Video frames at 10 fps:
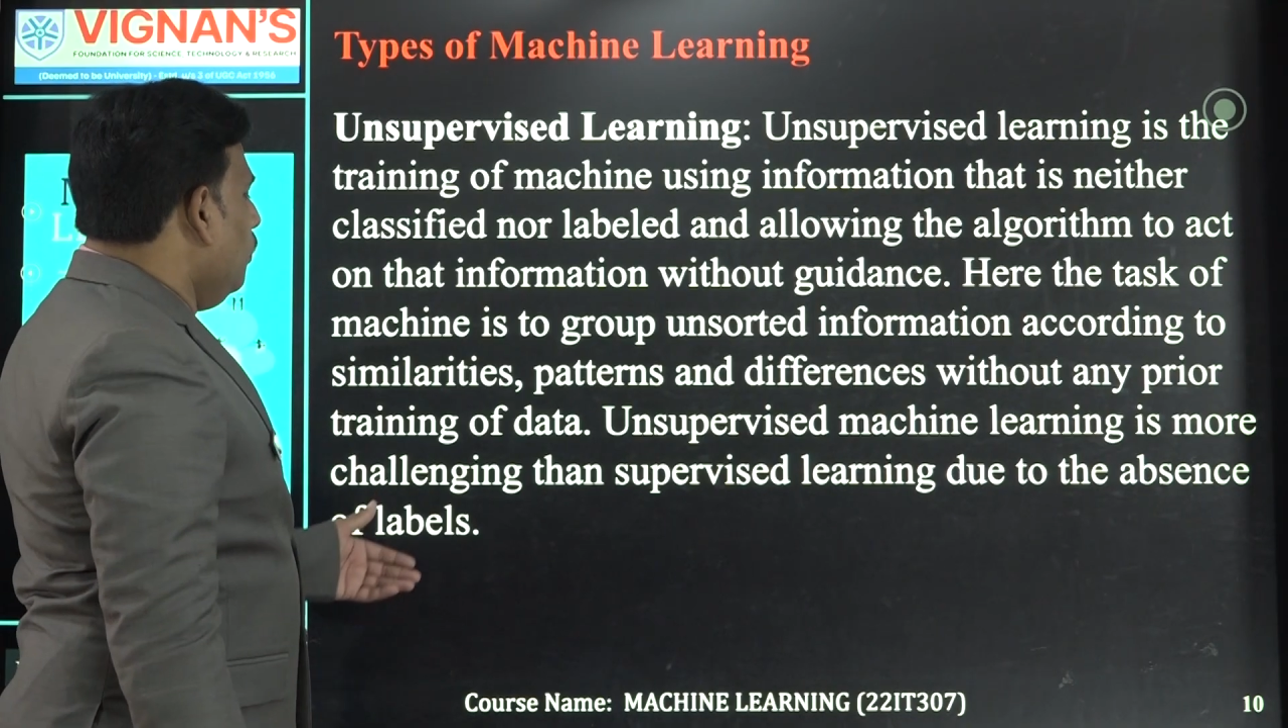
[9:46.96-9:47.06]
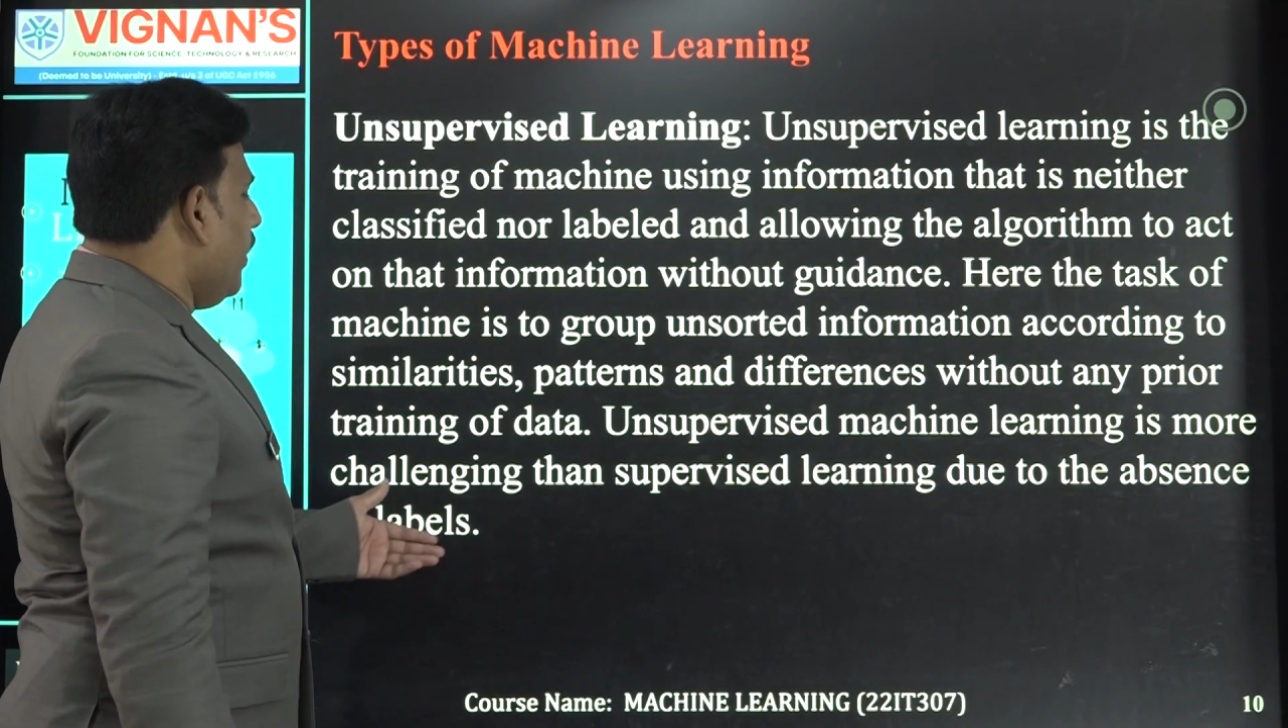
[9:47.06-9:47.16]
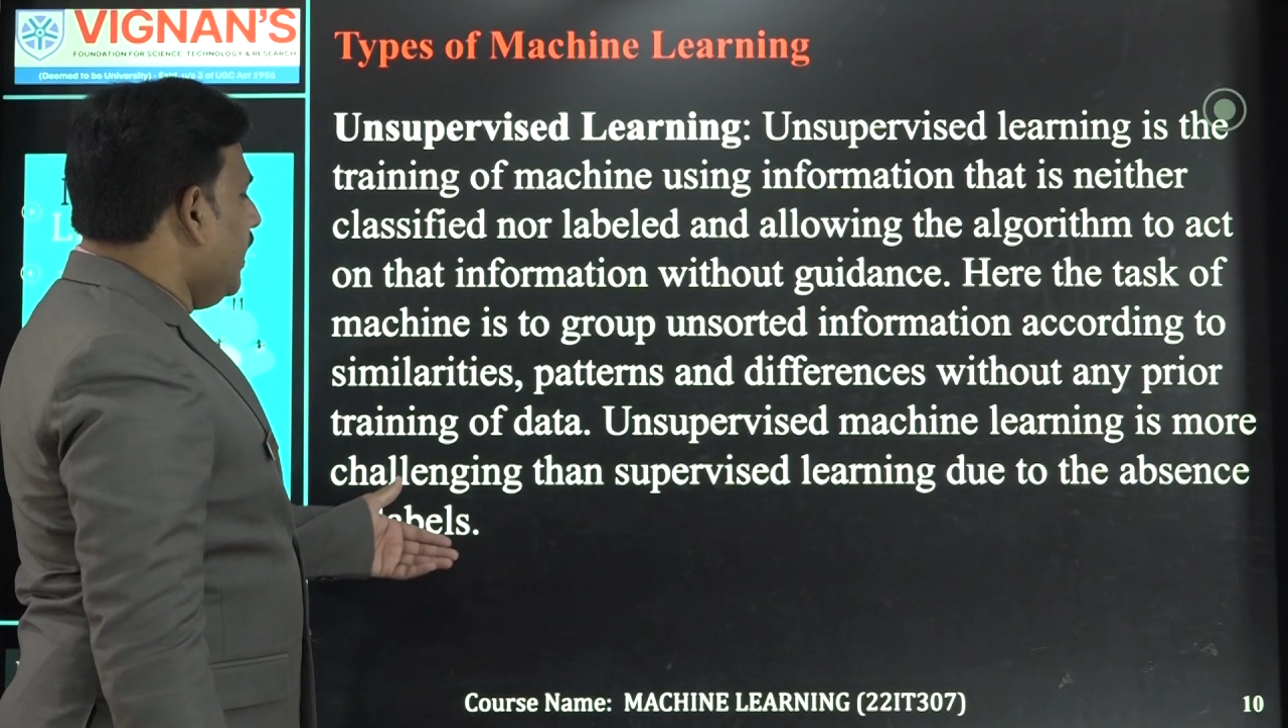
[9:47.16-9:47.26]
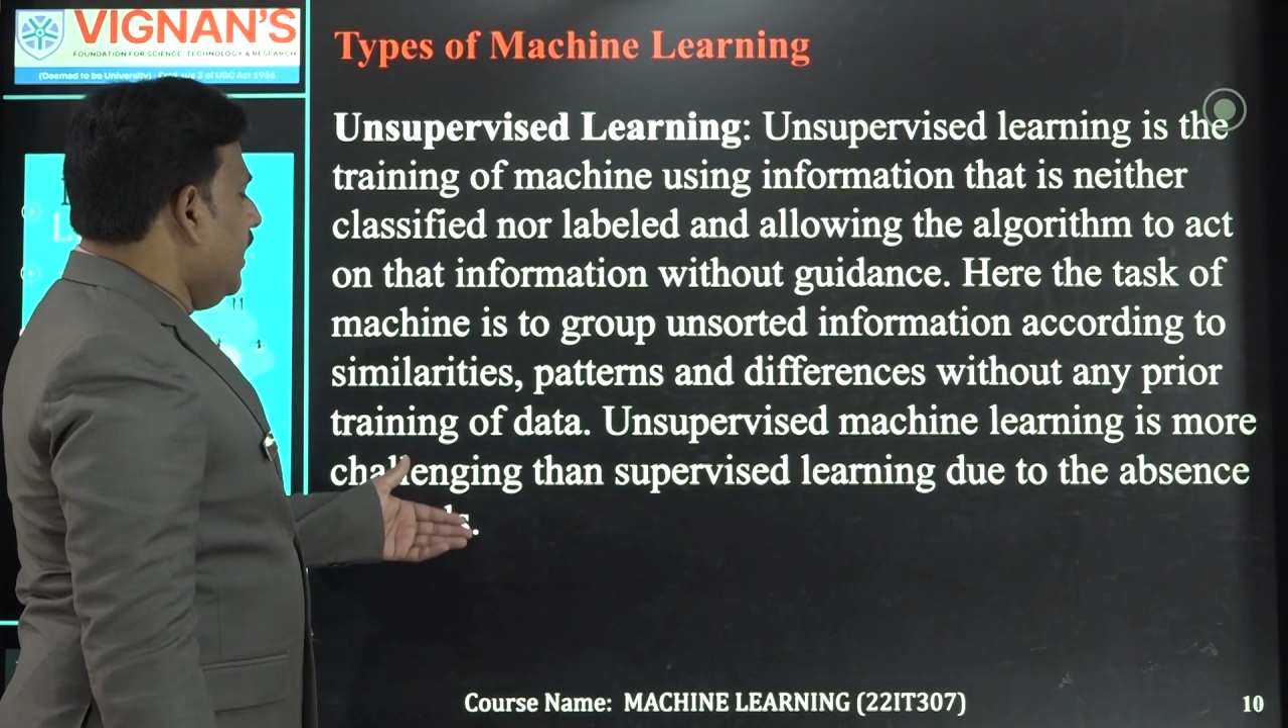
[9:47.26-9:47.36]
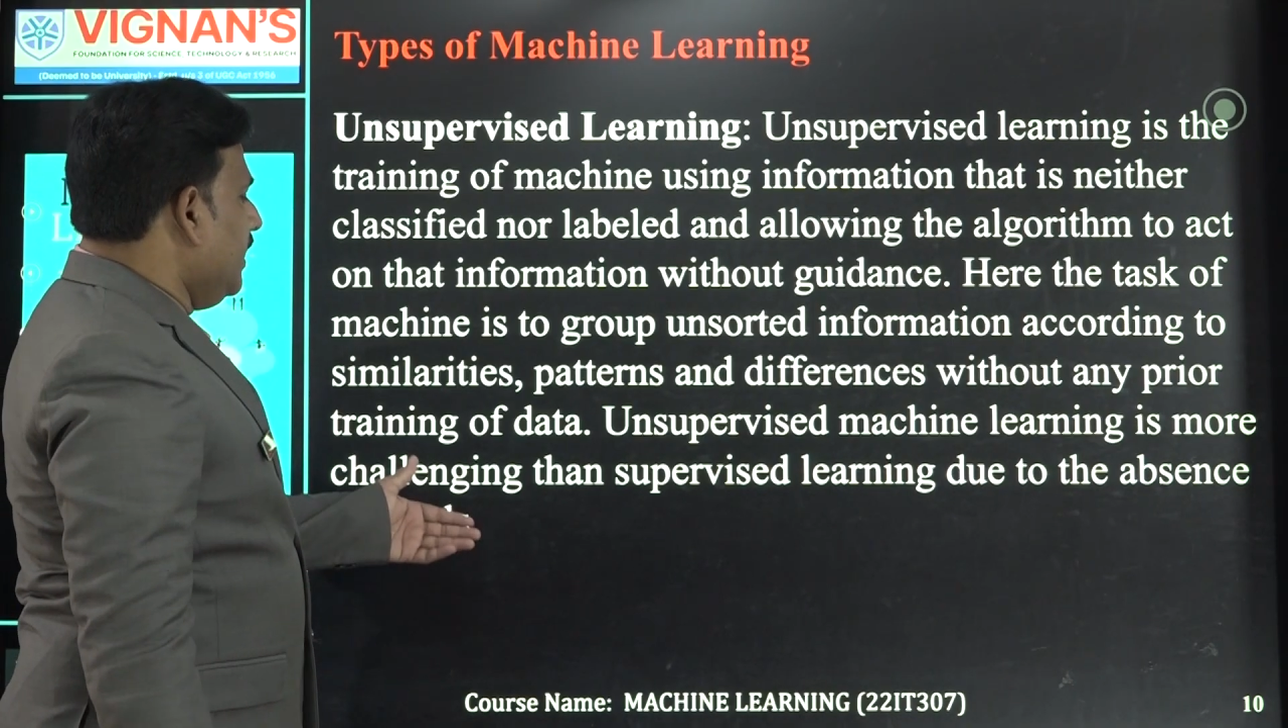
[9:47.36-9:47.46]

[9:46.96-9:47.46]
look at an